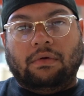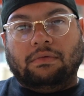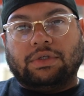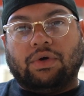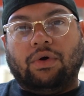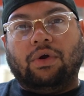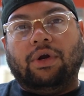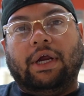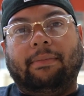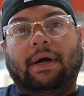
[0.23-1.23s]
What's going
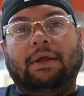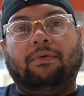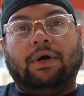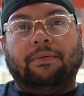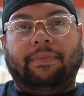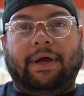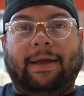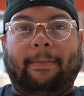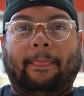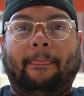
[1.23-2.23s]
on, everybody? Welcome
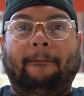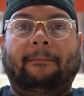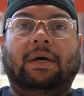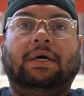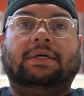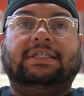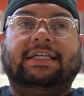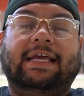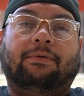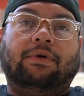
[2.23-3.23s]
back.
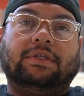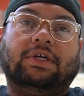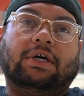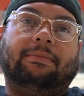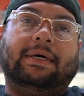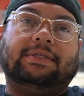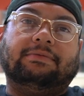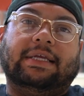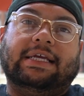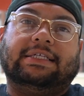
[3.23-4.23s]
Today, I want to talk about some
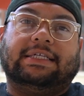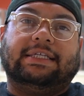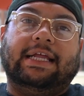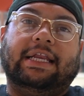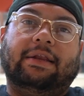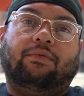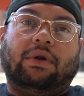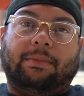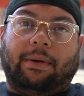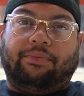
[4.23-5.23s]
things I stated in
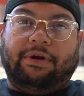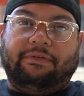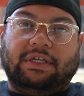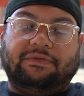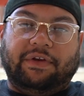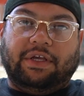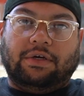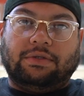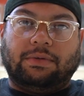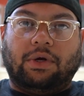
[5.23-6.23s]
one of my previous
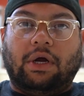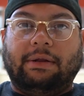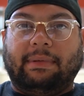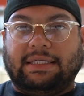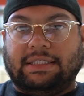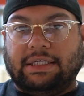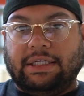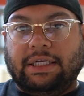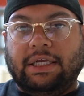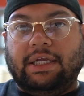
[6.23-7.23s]
videos regarding my
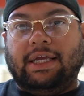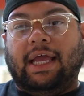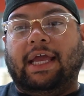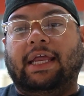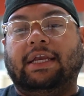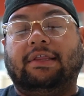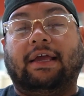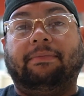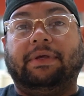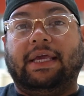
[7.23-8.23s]
son and the
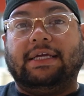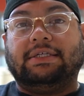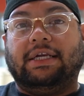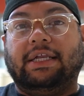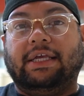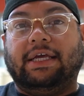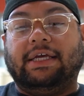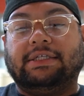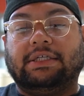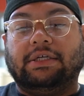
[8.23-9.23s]
type of cancer that he
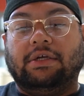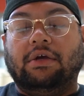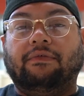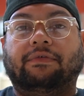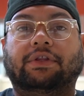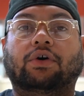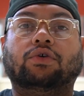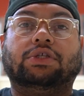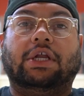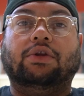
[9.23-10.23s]
has. For
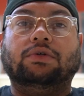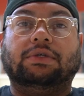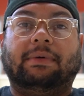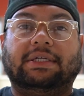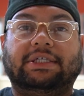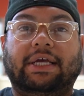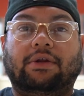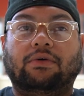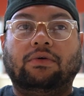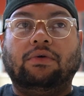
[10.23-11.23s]
those that are new to my
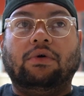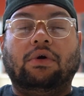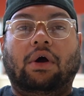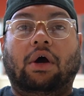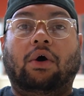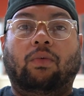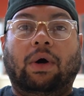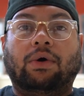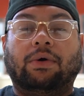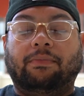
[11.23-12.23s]
channel,
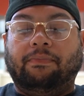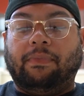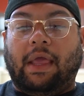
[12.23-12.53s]
welcome.